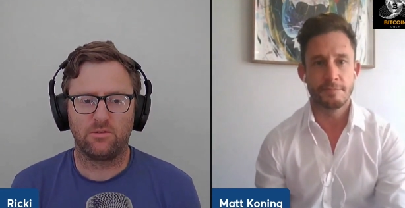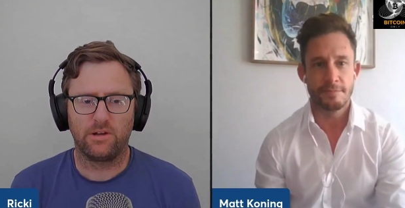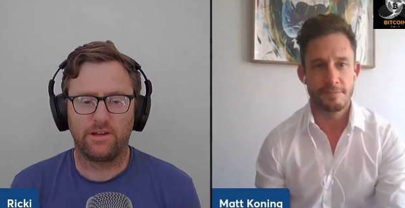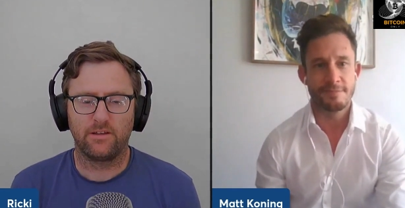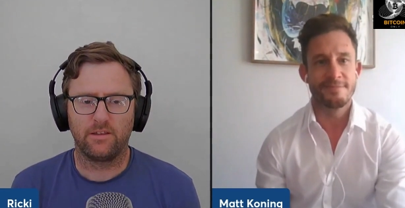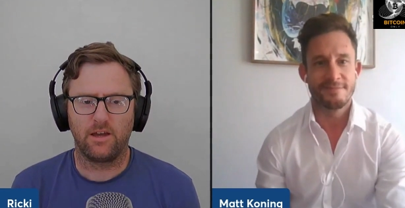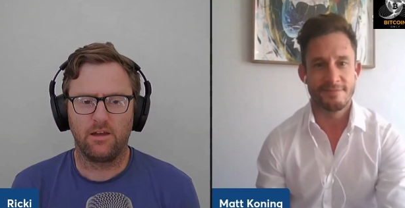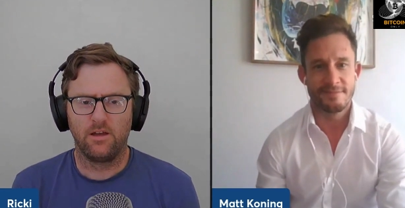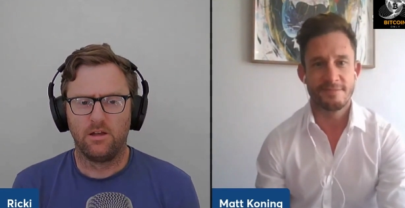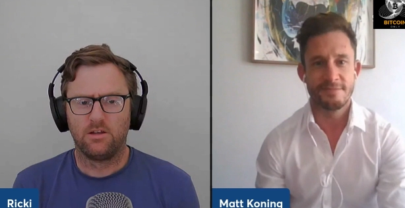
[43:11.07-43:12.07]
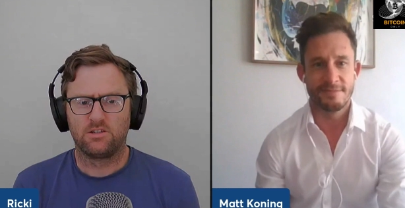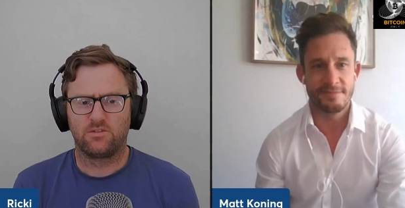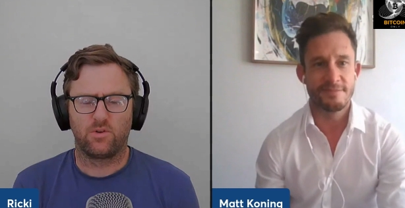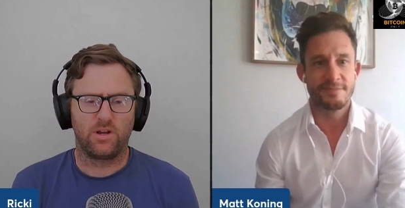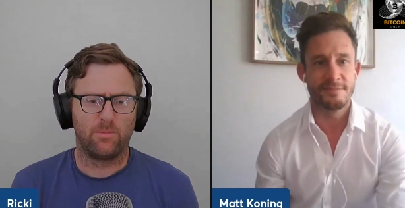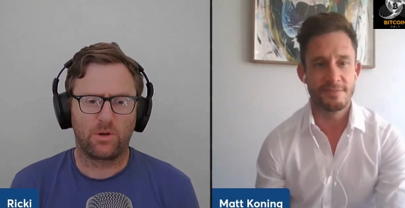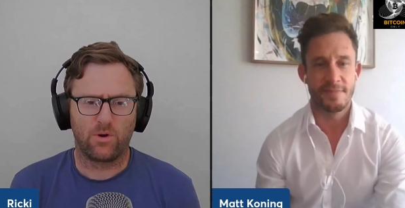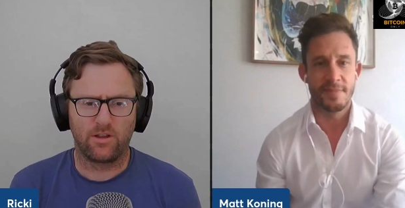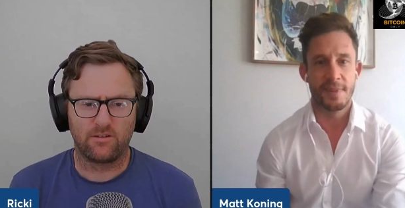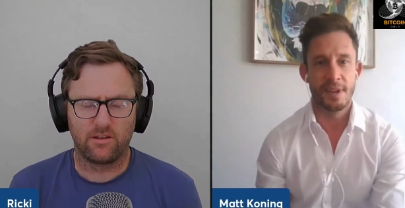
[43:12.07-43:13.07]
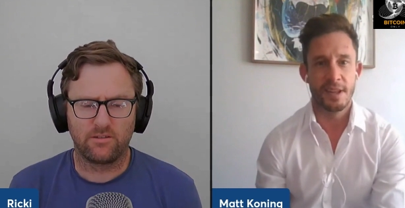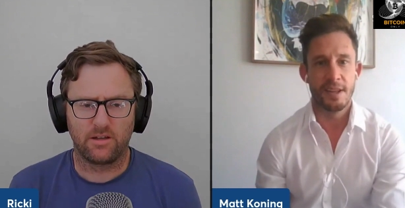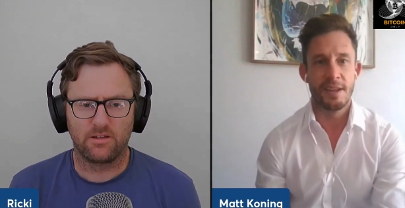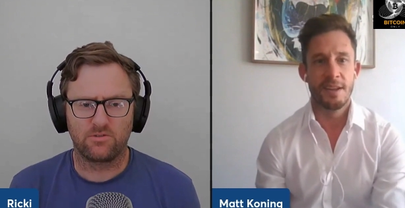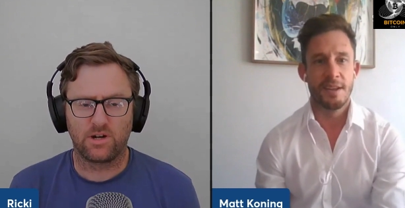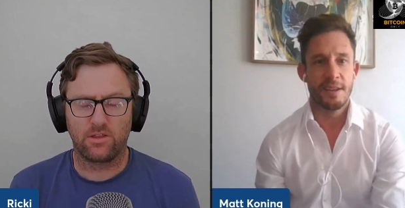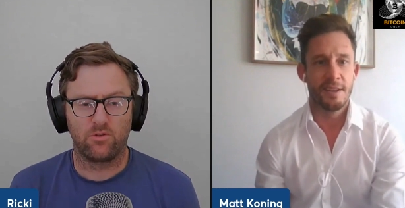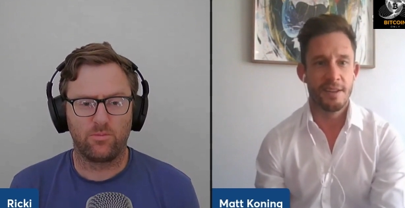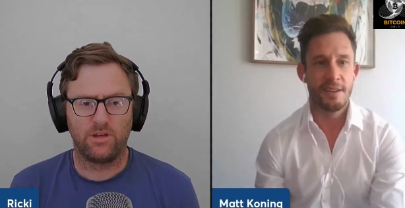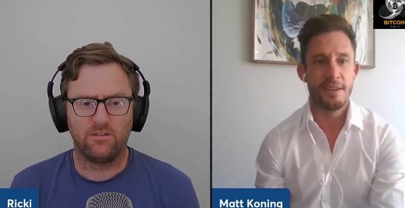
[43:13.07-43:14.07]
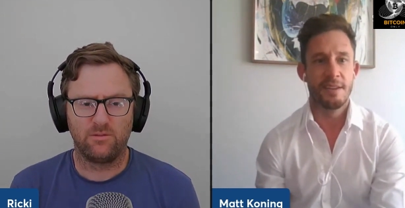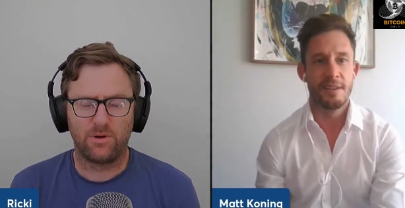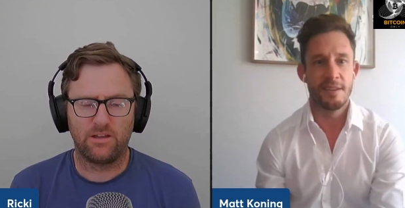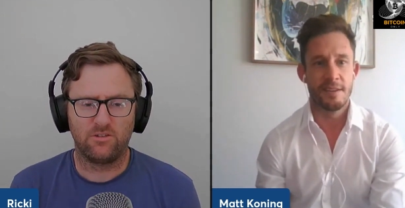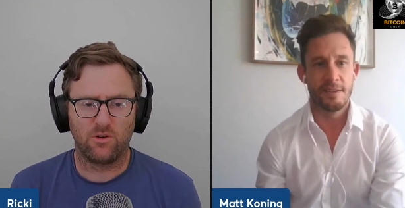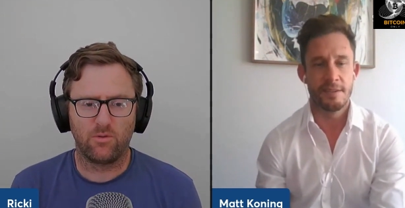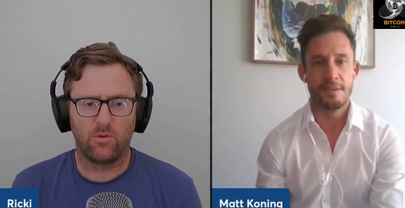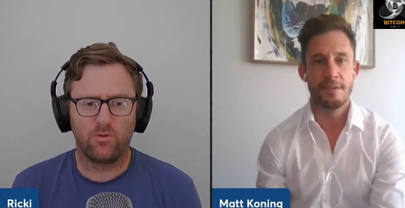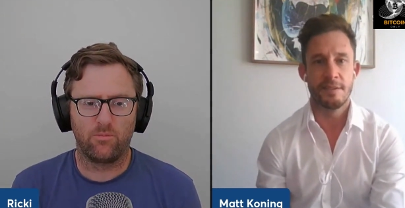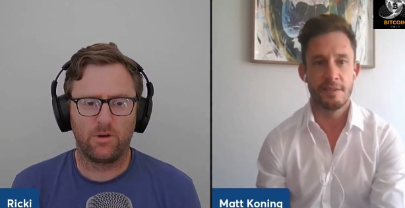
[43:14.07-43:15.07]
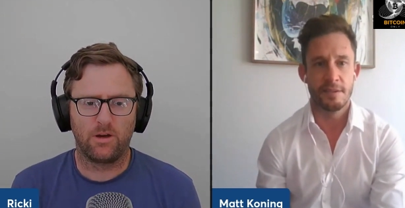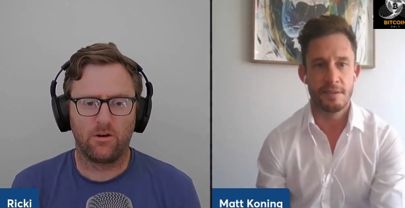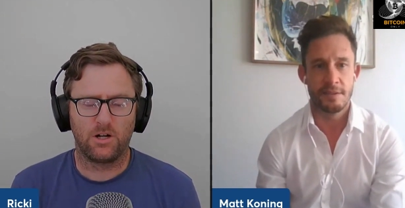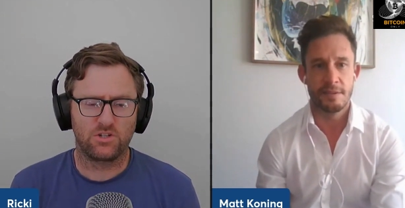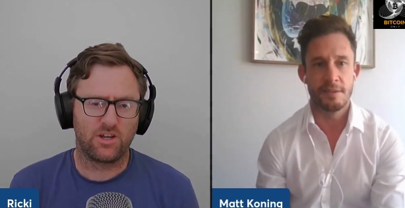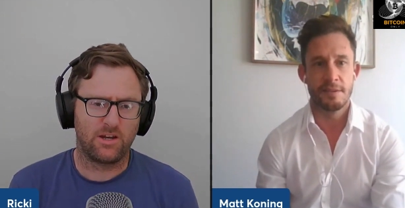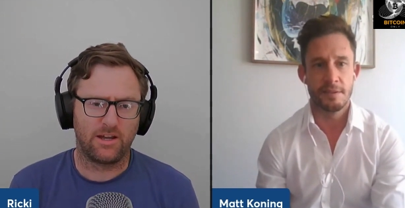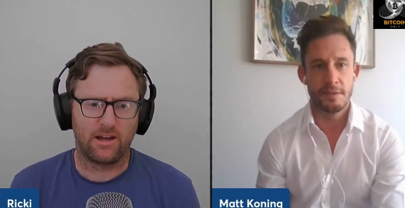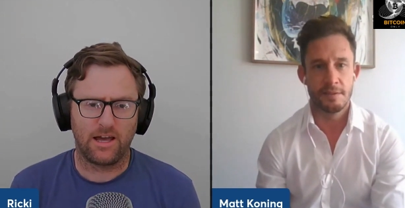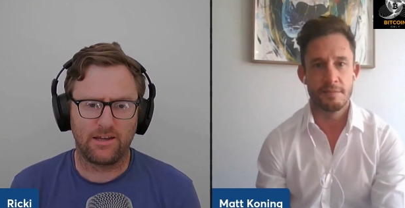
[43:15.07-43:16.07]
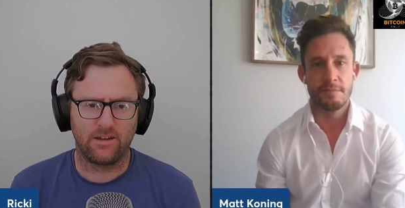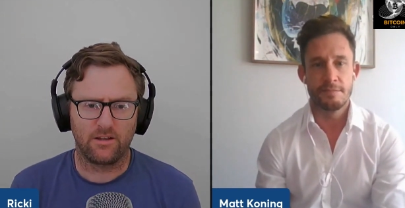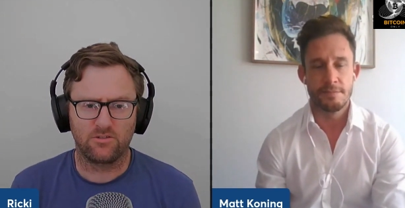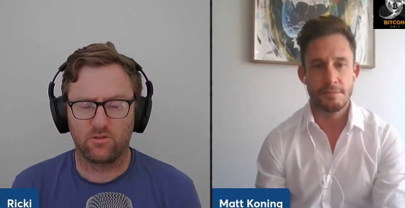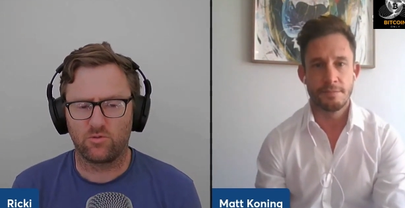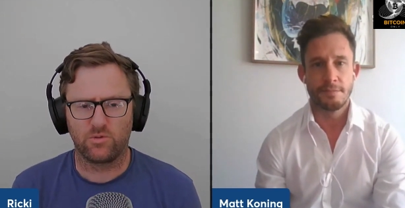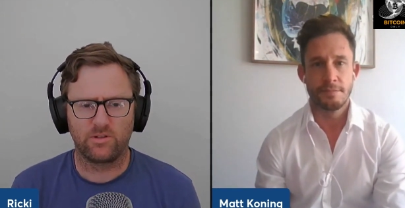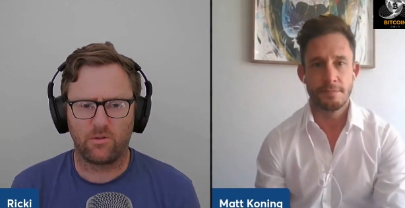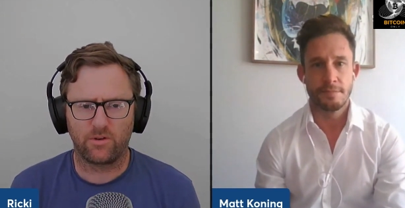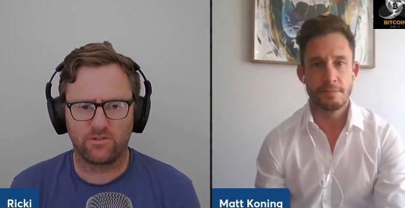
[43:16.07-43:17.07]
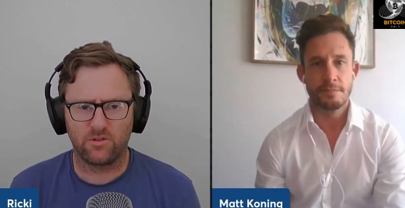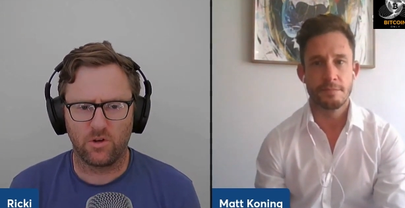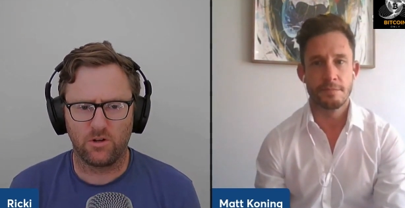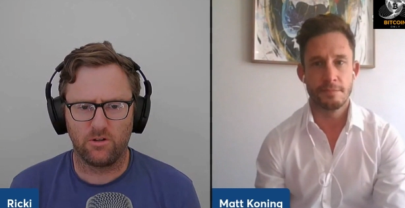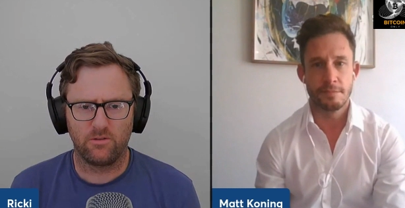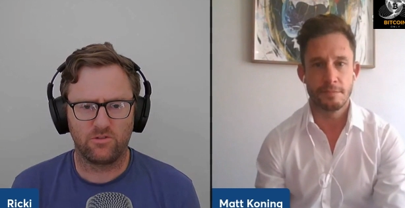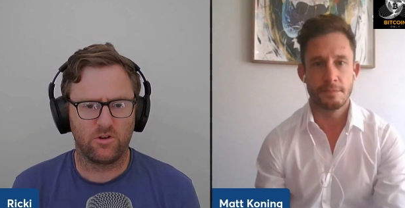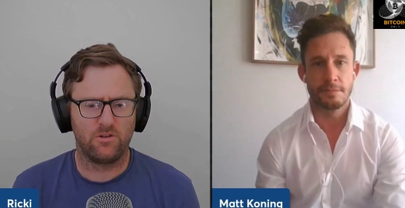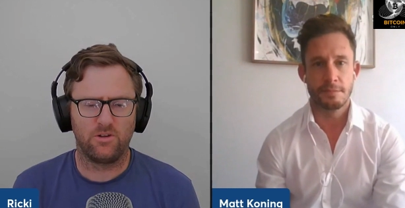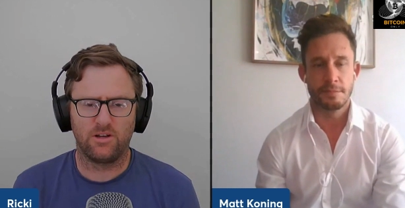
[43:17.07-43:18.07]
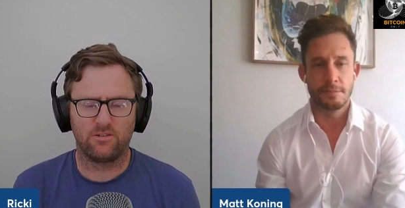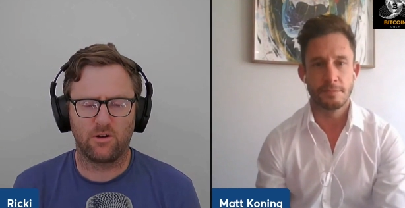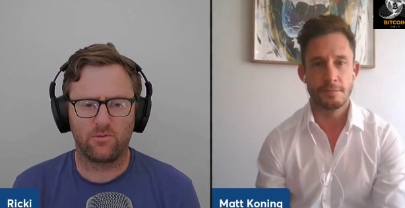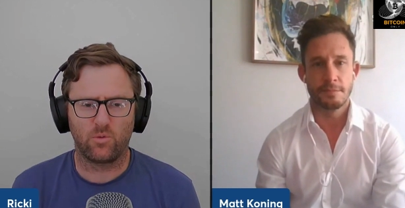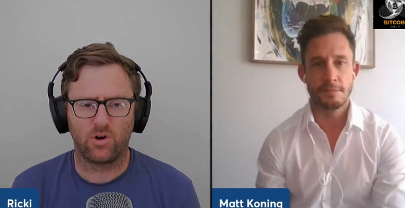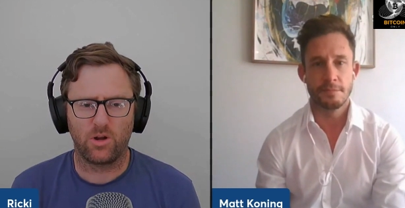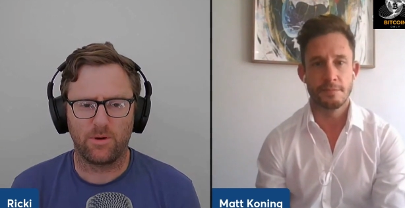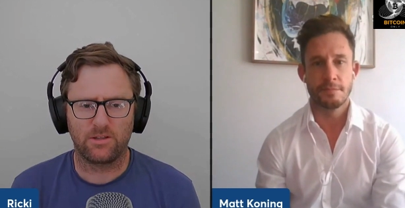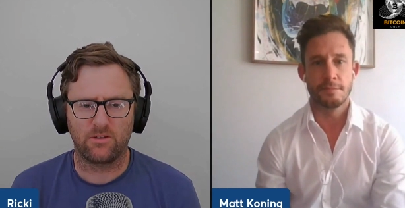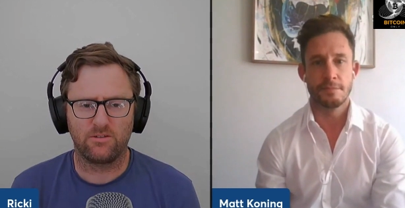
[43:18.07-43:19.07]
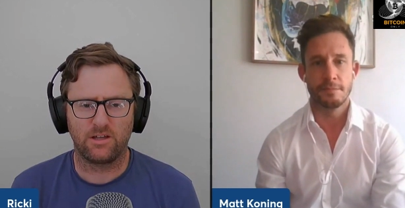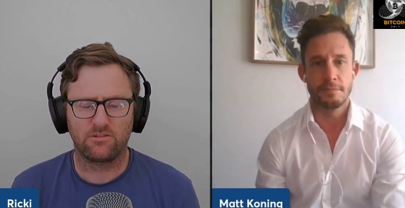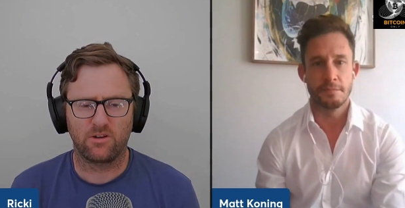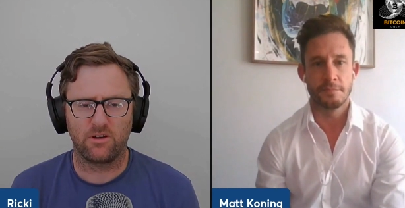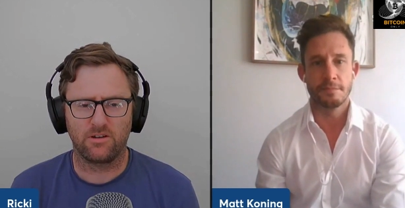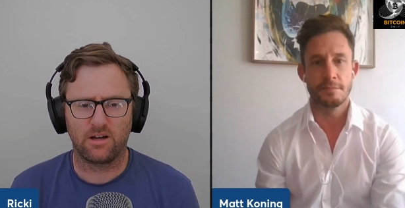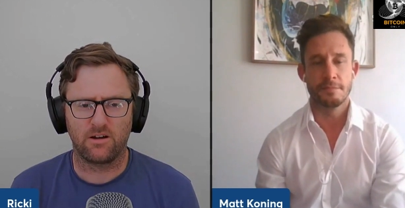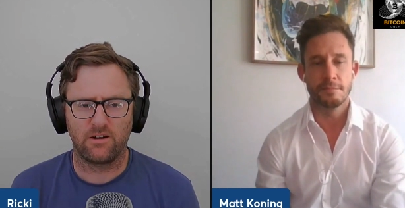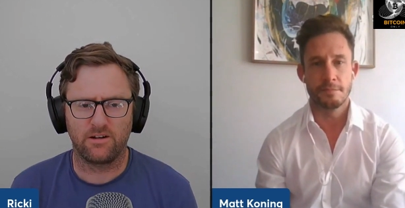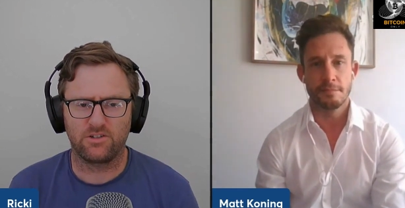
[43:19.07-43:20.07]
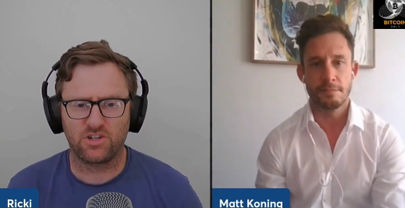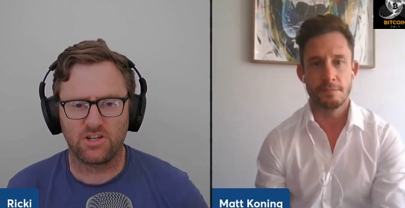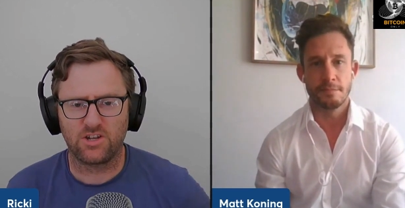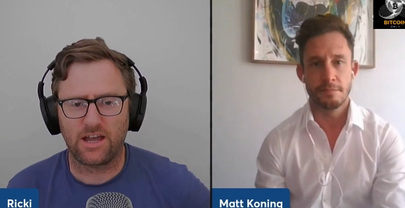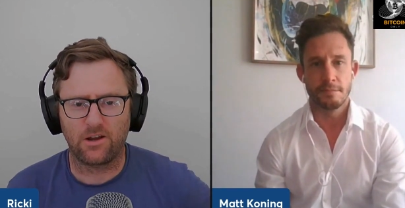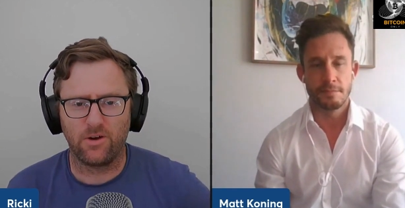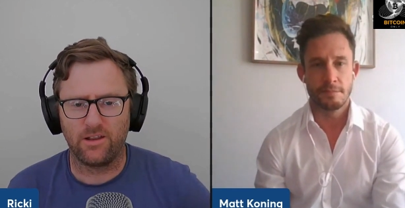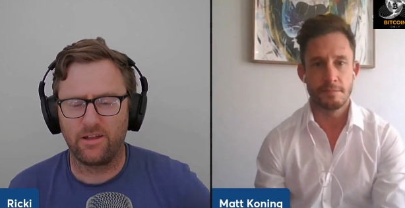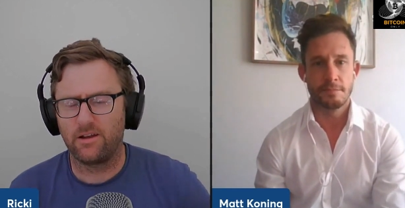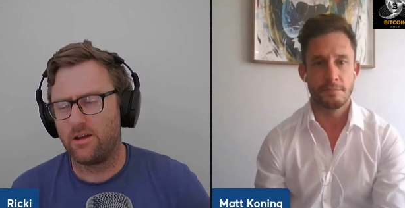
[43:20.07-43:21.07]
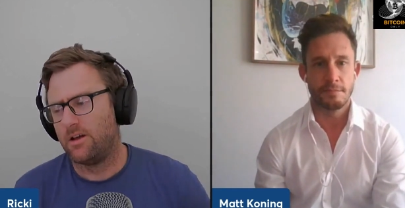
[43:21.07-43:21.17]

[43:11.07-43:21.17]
Speaker 1: Server link in there. Just for any Bitcoiners listening, it's running through BTCPay Server with uh, on chain and Lightning, so it's all self custodial. So you guys don't have to worry about the sats going down on an exchange hack or anything,